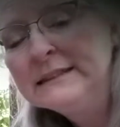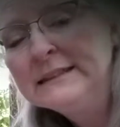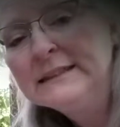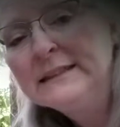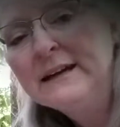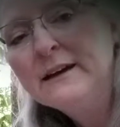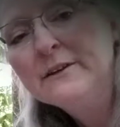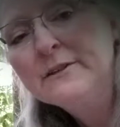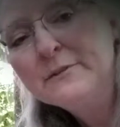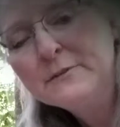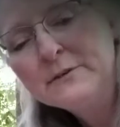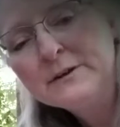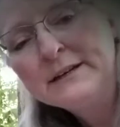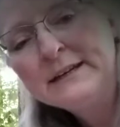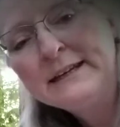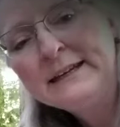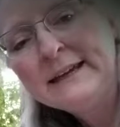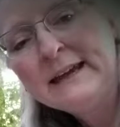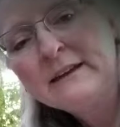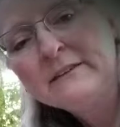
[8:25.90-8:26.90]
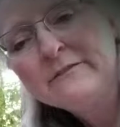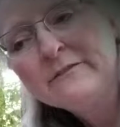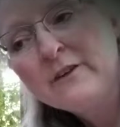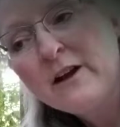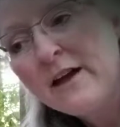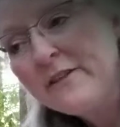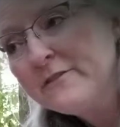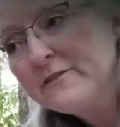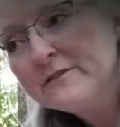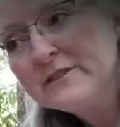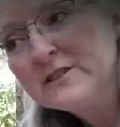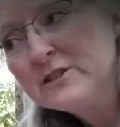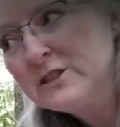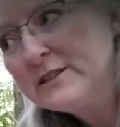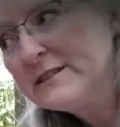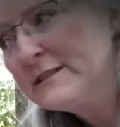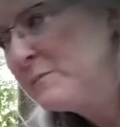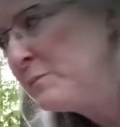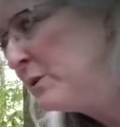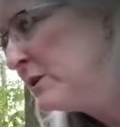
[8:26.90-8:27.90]
authority, and for others,
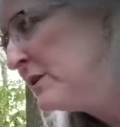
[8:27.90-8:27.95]
just simply